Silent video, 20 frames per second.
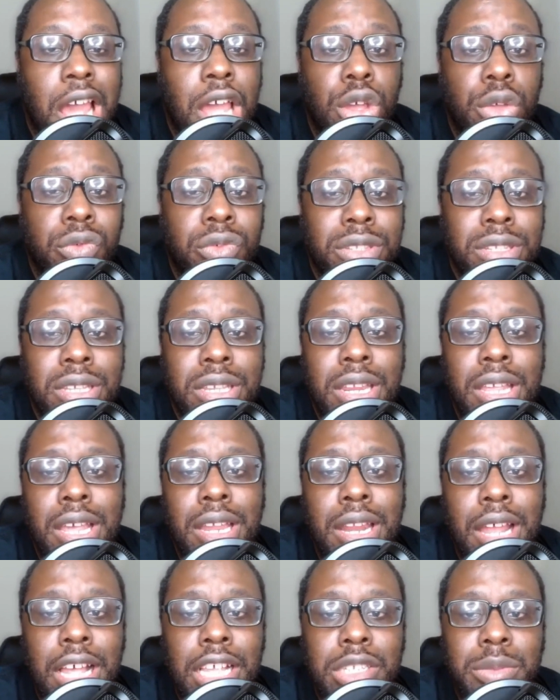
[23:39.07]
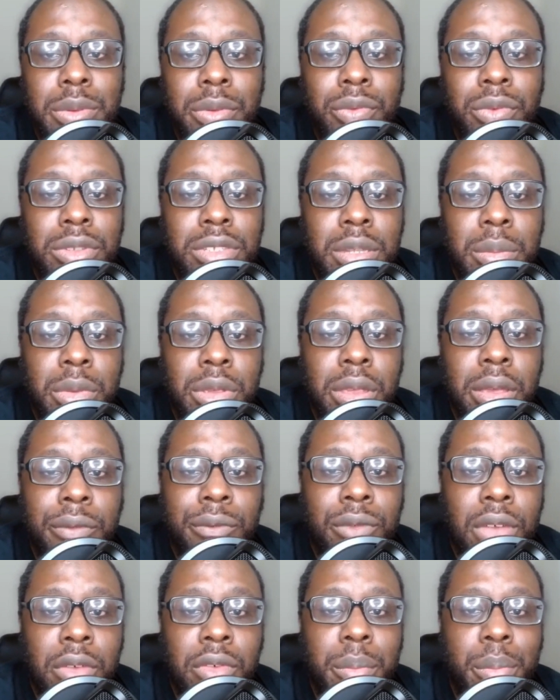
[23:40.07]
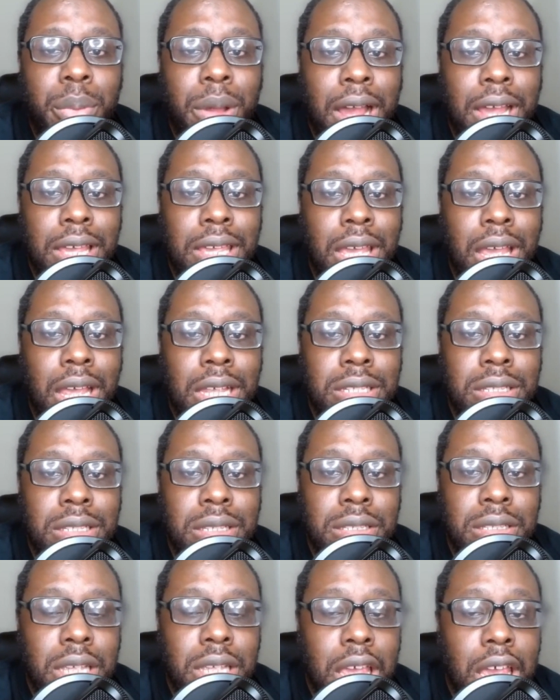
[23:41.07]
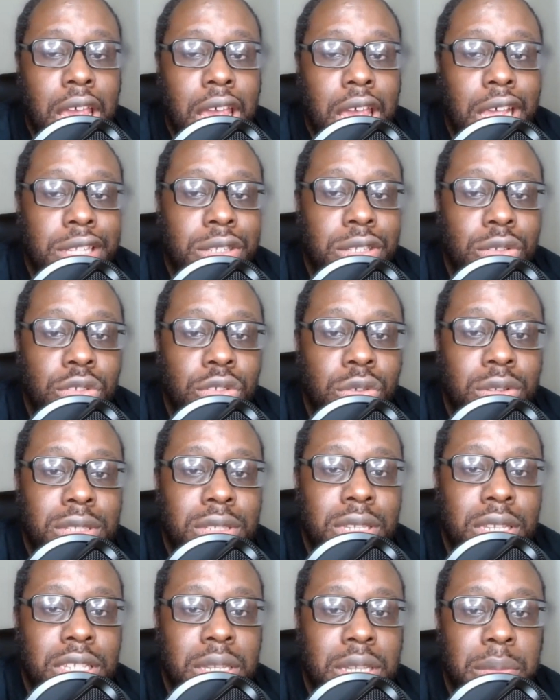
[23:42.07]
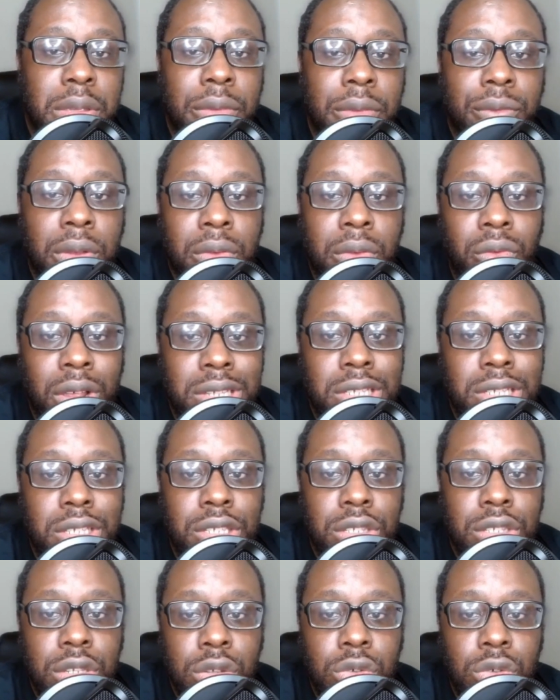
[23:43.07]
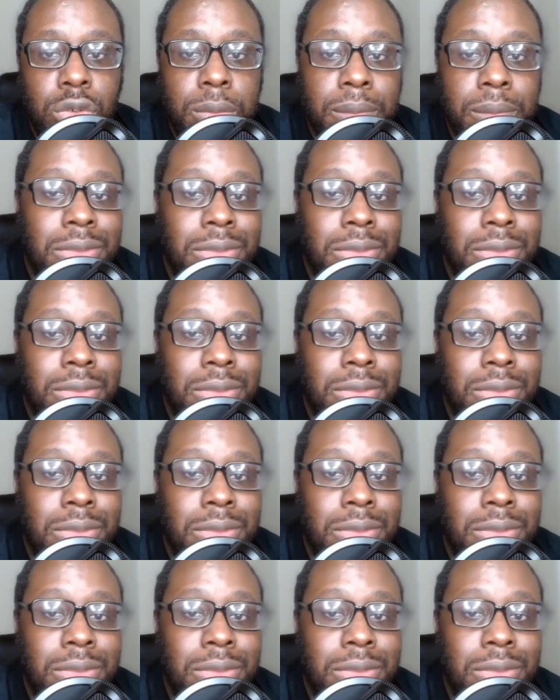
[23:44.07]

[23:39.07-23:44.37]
Now, I know you've seen the announcement from some of your favorite podcasters, and soon you'll see some of your favorite wrestlers too.